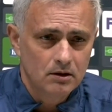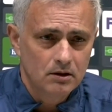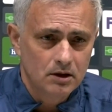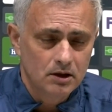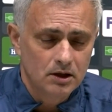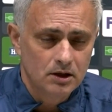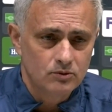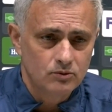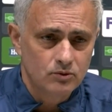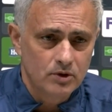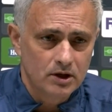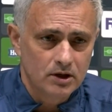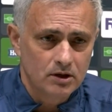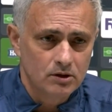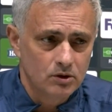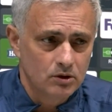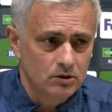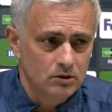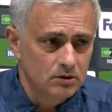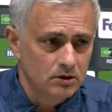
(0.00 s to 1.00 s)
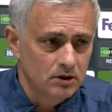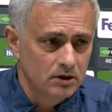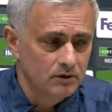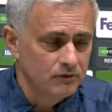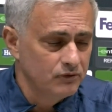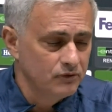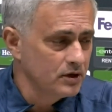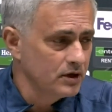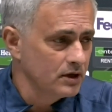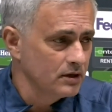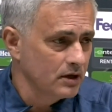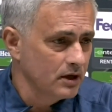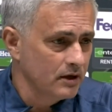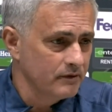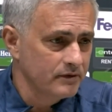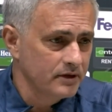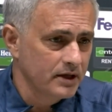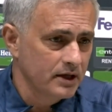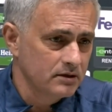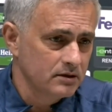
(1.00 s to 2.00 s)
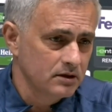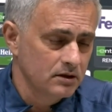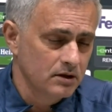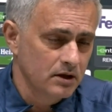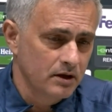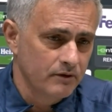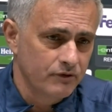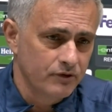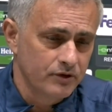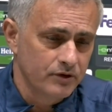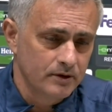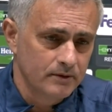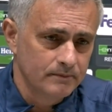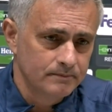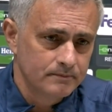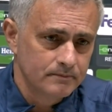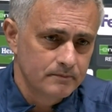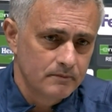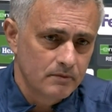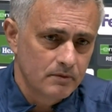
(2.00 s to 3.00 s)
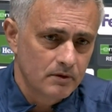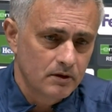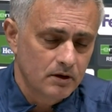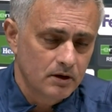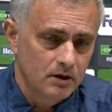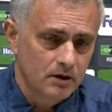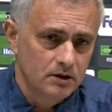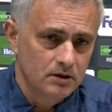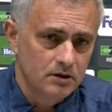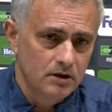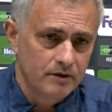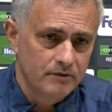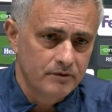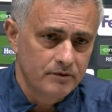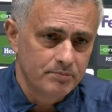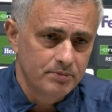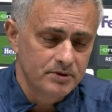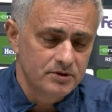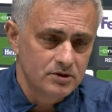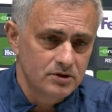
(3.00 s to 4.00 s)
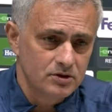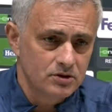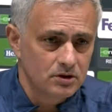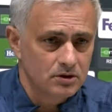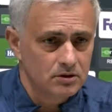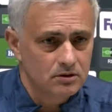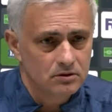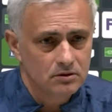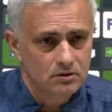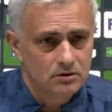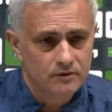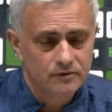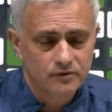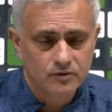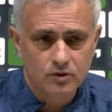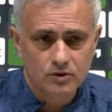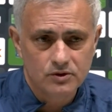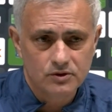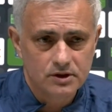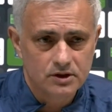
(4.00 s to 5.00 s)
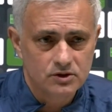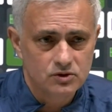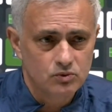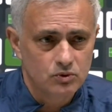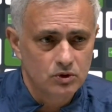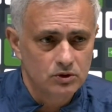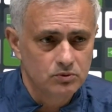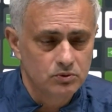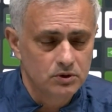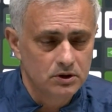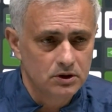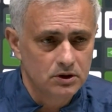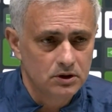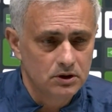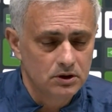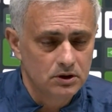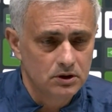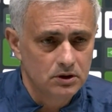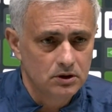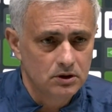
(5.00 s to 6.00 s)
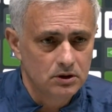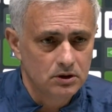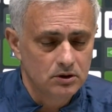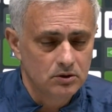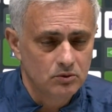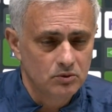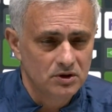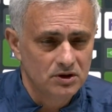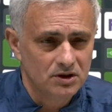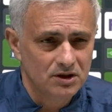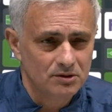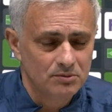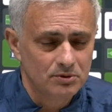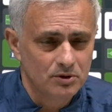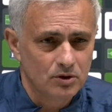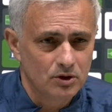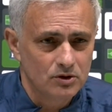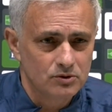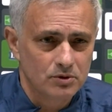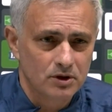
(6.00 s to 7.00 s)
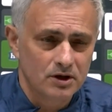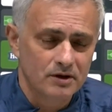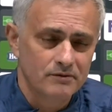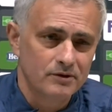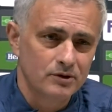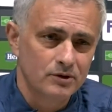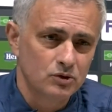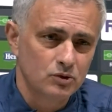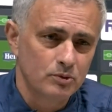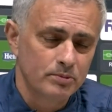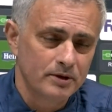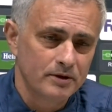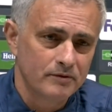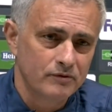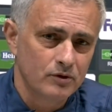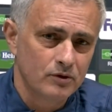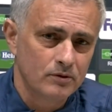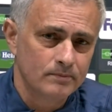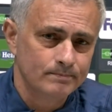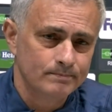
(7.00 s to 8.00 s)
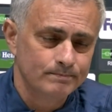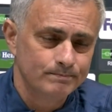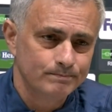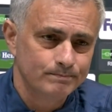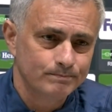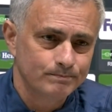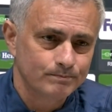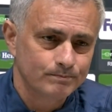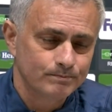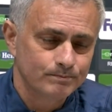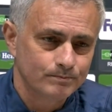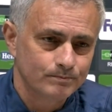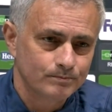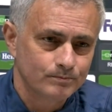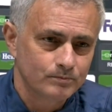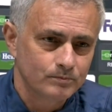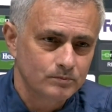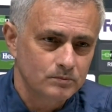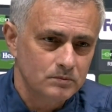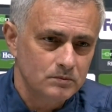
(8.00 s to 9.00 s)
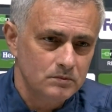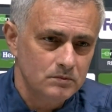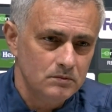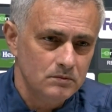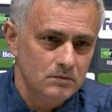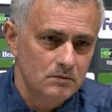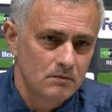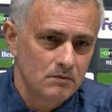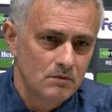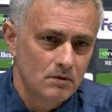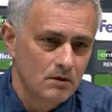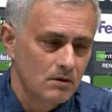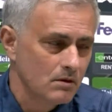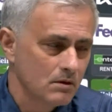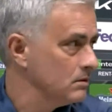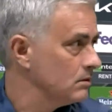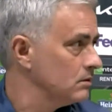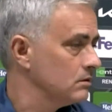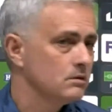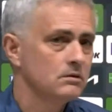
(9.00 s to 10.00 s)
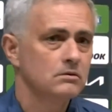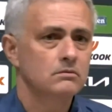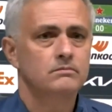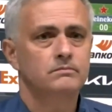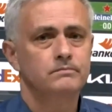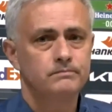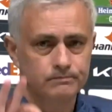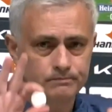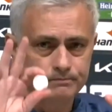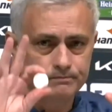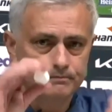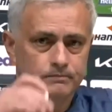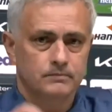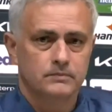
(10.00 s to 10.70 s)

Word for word: and Reguilon. If we can have that in every in every position. Of course, that's what we we need because we have a lot to play for. Okay, guys. Thank you very much.